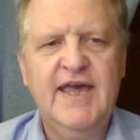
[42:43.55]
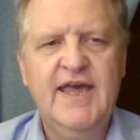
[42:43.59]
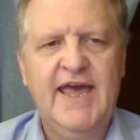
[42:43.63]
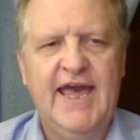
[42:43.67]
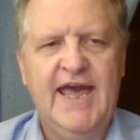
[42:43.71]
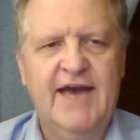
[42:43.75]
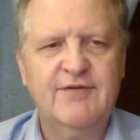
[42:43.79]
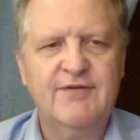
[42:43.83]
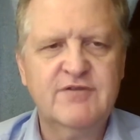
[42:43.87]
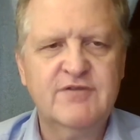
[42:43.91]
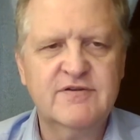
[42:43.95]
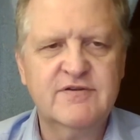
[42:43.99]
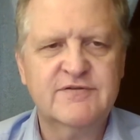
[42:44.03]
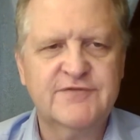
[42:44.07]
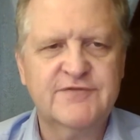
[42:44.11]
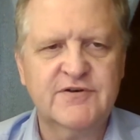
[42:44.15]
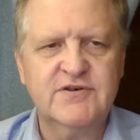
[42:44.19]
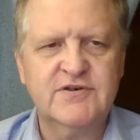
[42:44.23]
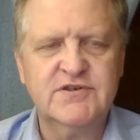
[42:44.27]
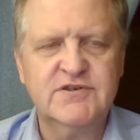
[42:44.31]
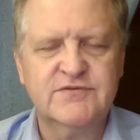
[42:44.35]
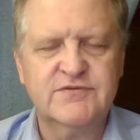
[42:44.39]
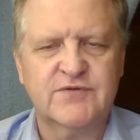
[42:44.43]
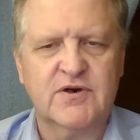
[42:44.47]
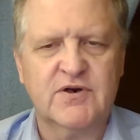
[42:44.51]
after the
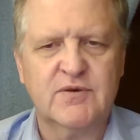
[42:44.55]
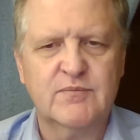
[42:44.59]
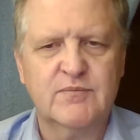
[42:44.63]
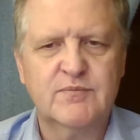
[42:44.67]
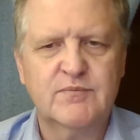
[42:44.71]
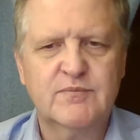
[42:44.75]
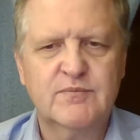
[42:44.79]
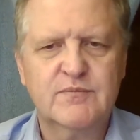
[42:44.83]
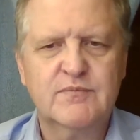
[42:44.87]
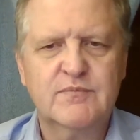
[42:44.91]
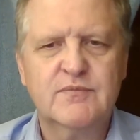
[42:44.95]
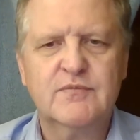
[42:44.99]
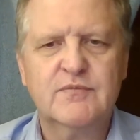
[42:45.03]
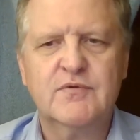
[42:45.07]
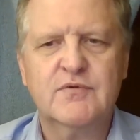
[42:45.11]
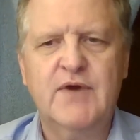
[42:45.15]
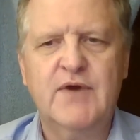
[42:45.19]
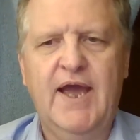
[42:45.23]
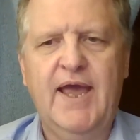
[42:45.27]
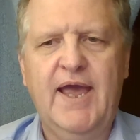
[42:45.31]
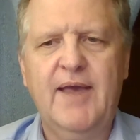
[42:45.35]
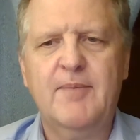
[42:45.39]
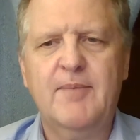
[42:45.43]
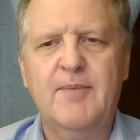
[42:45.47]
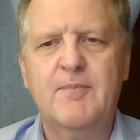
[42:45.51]
first verb,
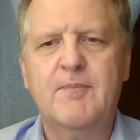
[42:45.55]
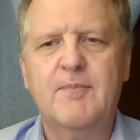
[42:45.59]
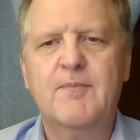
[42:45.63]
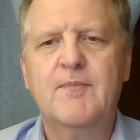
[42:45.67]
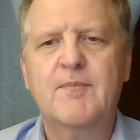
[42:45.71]
right?